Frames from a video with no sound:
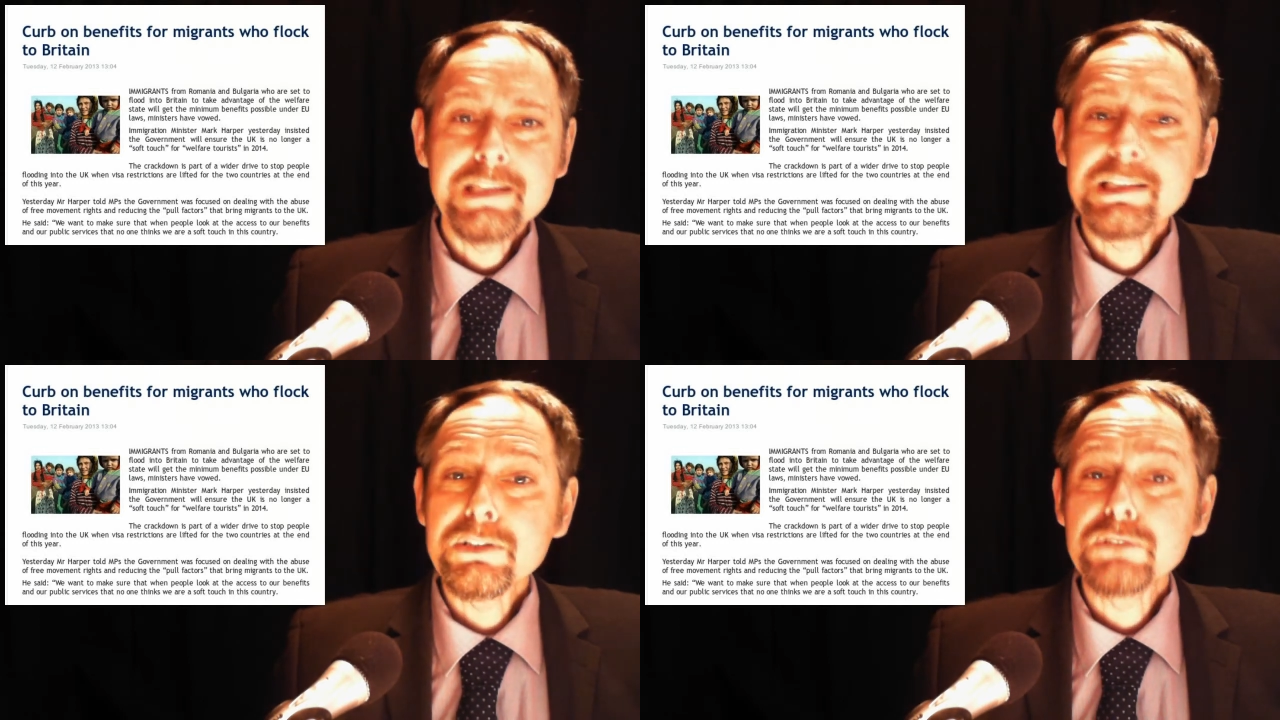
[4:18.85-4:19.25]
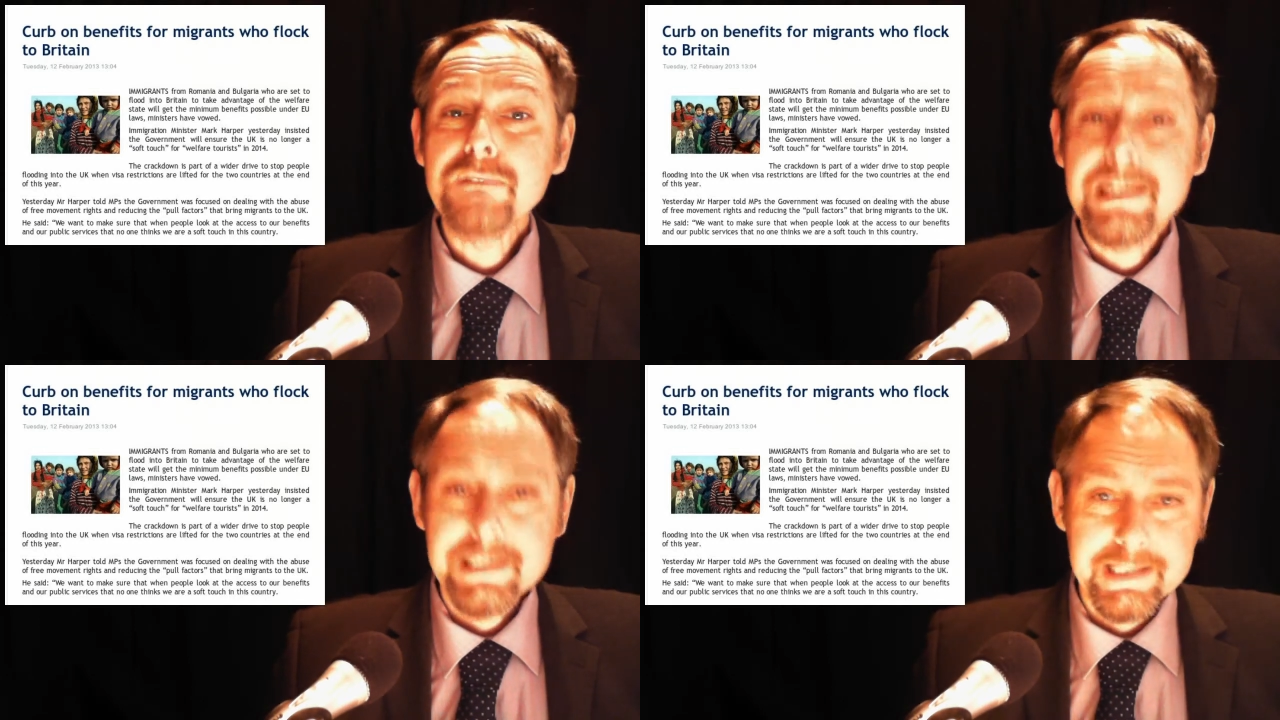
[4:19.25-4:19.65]
This is
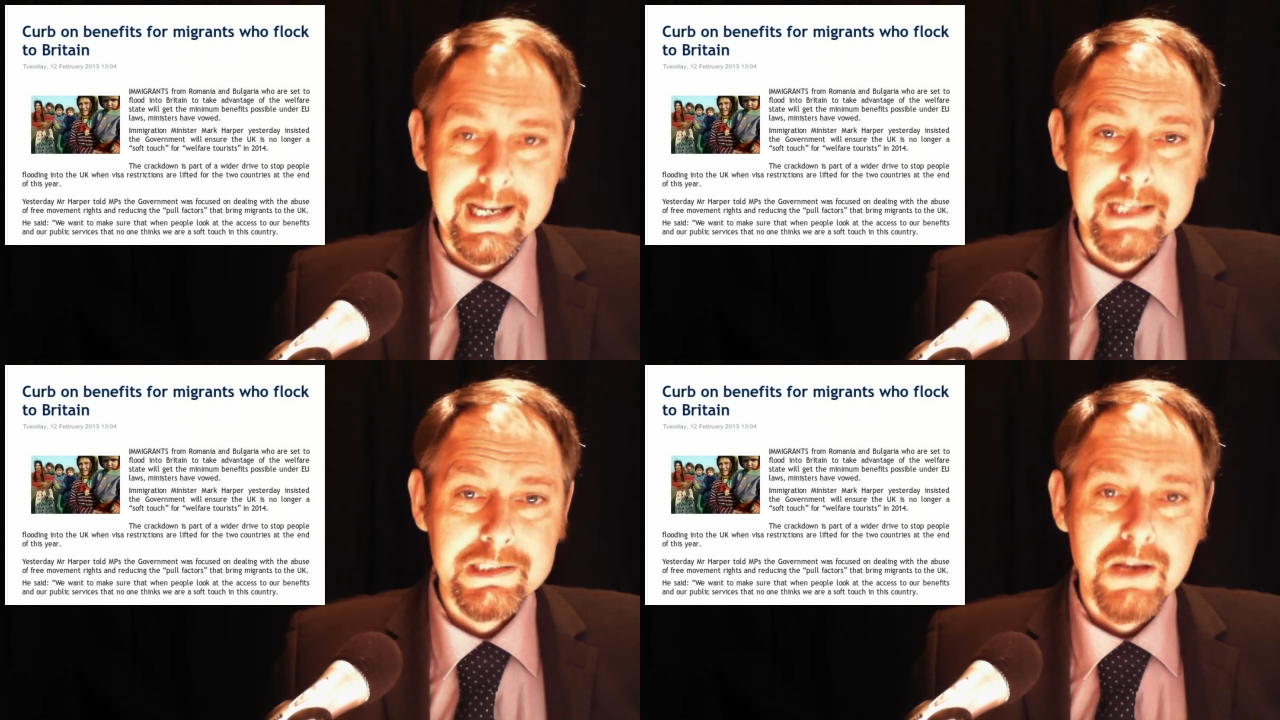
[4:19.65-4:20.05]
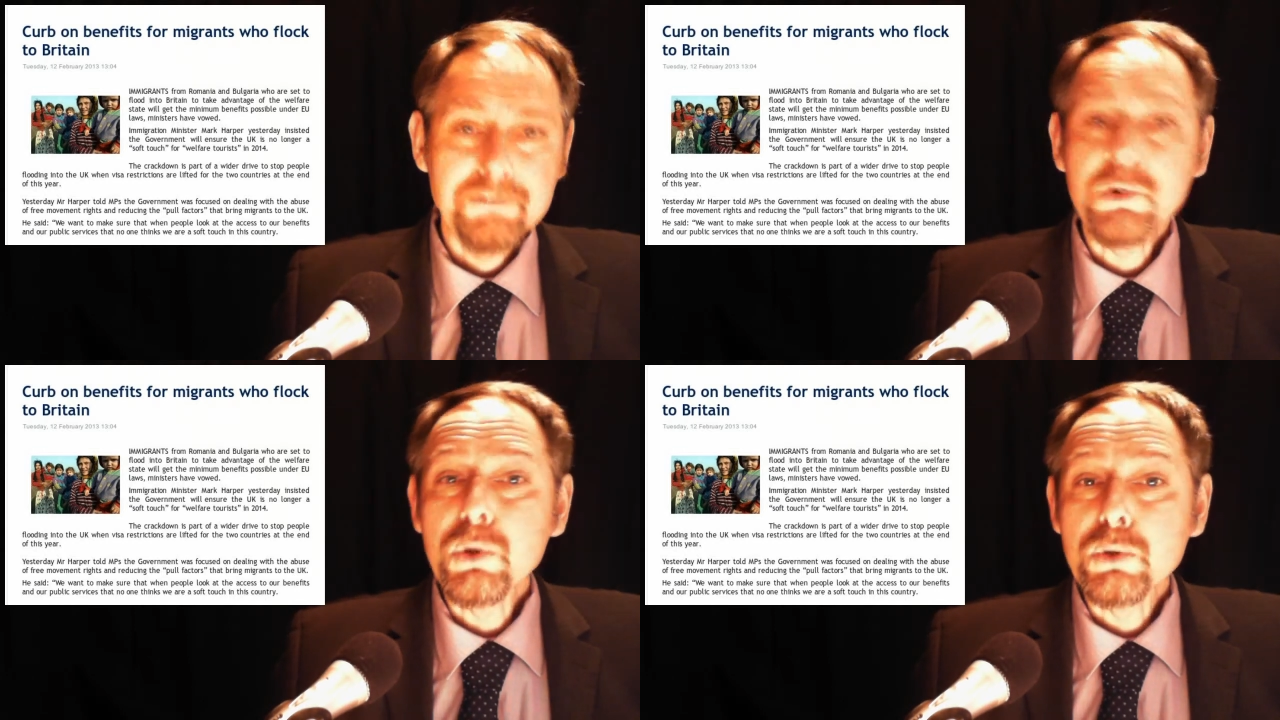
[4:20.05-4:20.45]
already the case
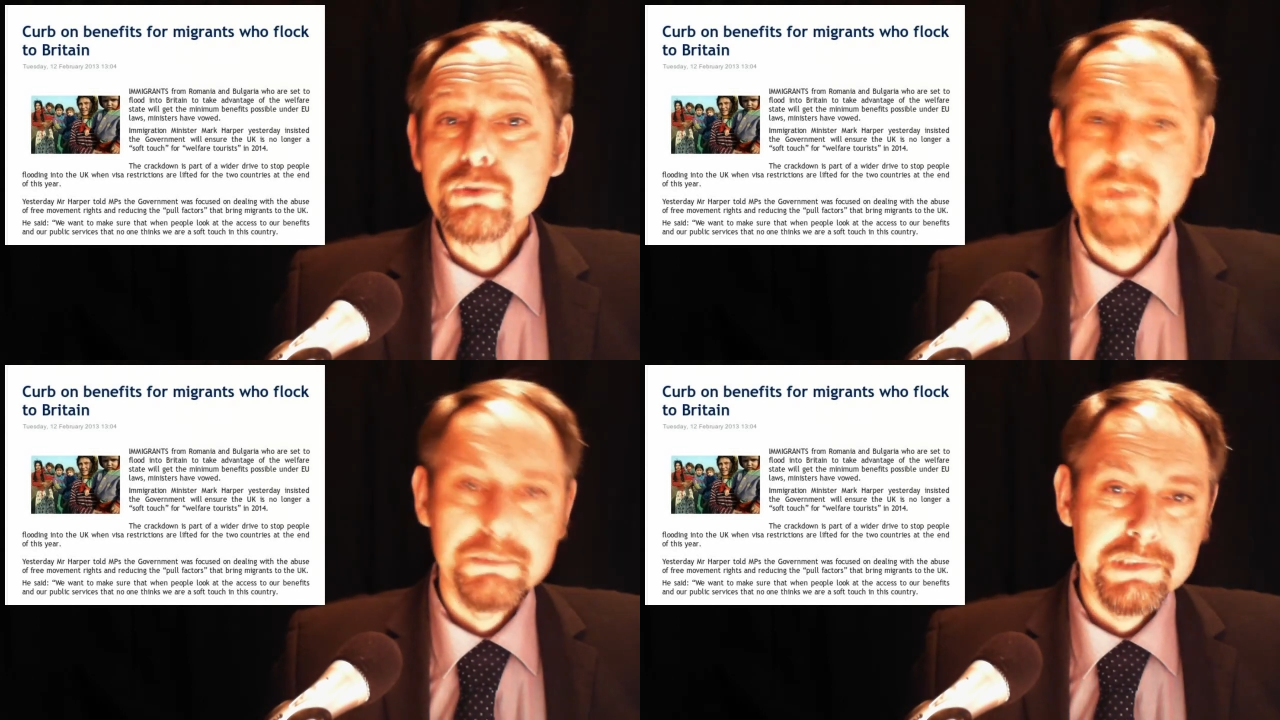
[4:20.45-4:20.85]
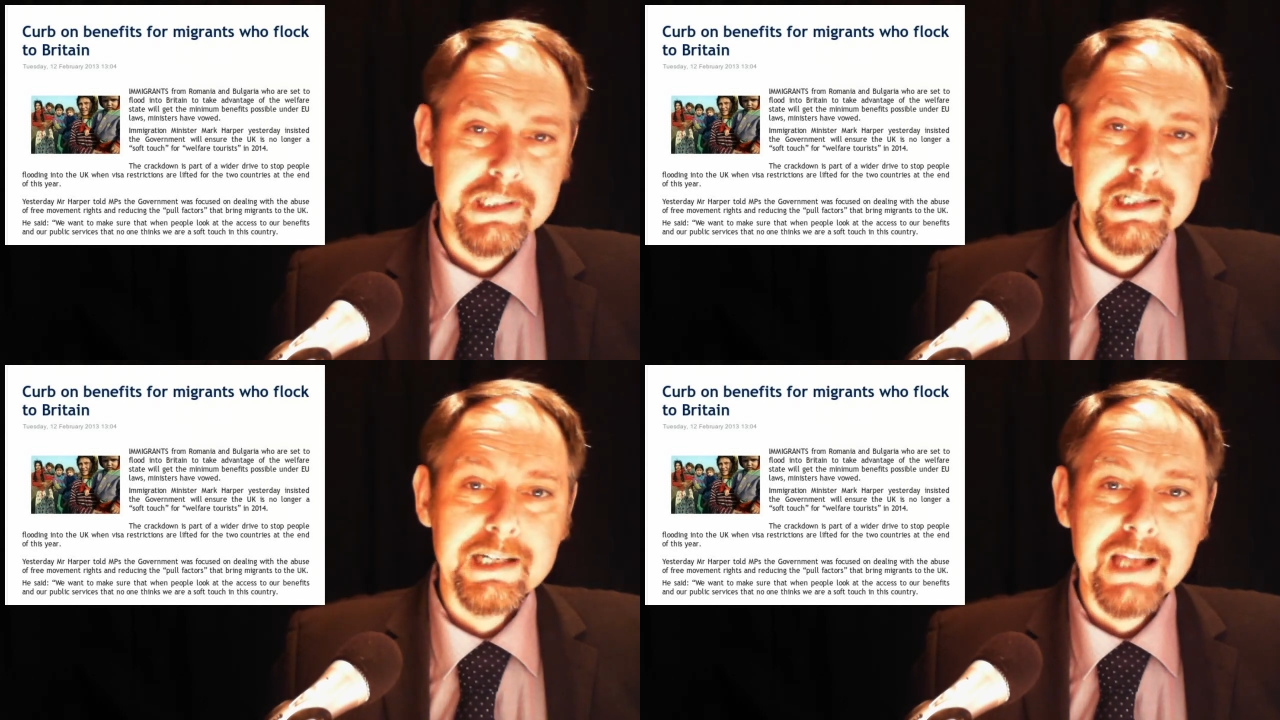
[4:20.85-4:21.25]
for all job
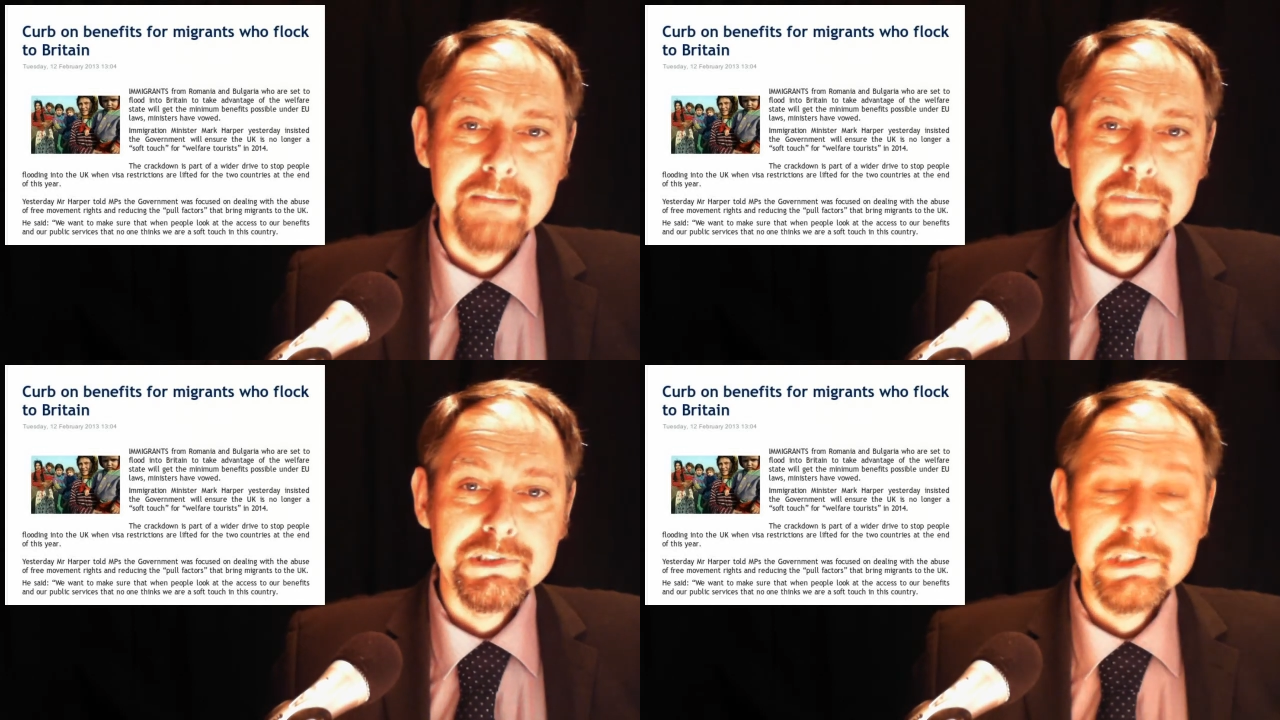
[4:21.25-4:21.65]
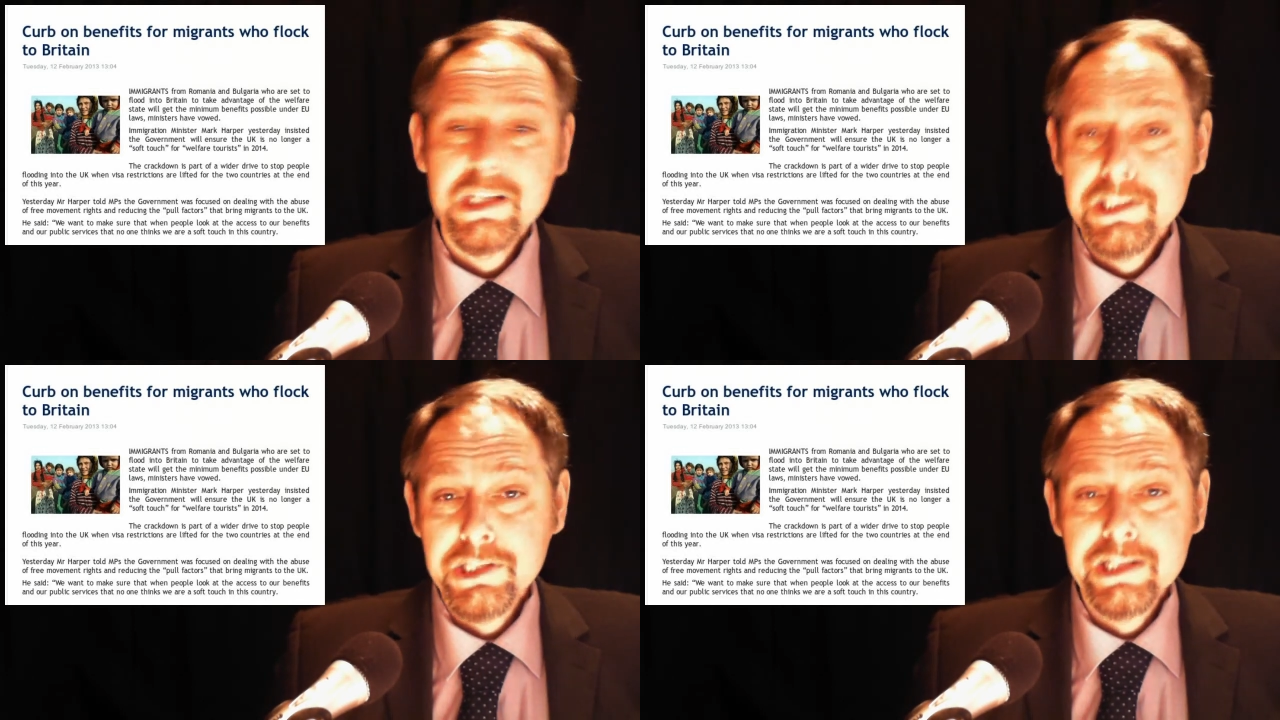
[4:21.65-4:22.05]
seeker claimants,